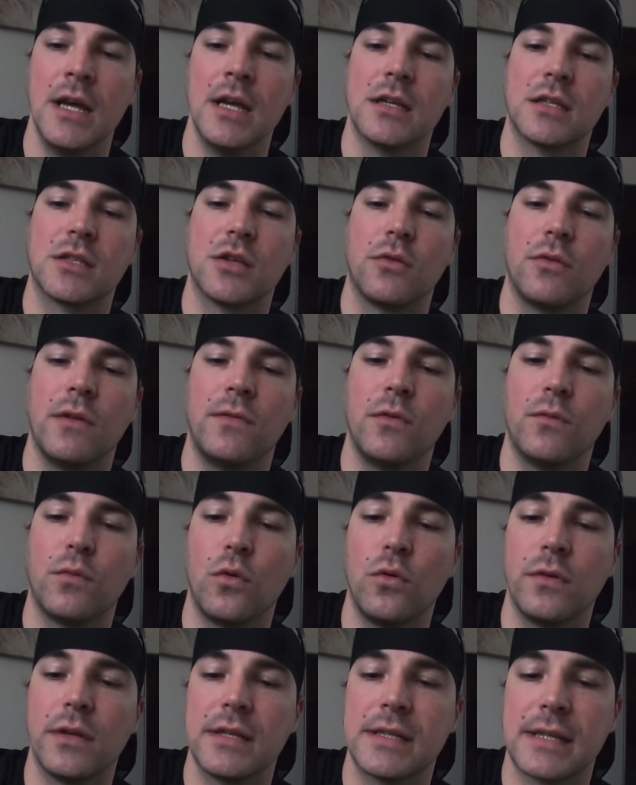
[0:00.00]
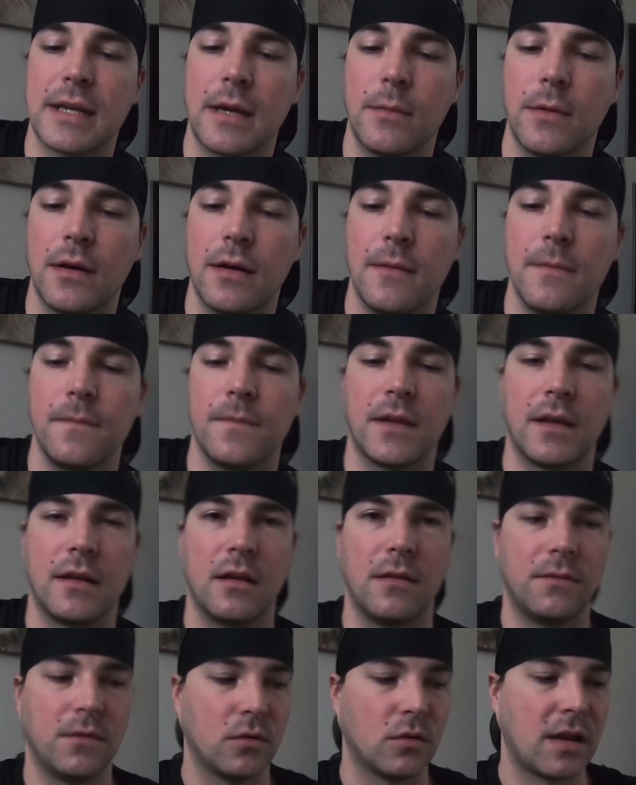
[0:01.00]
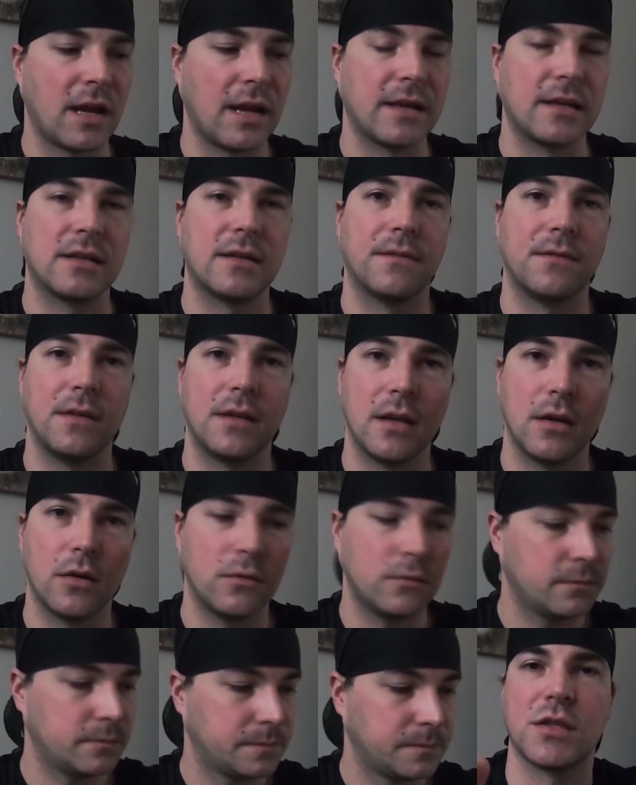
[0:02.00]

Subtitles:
So if you want this camera and if you like the video,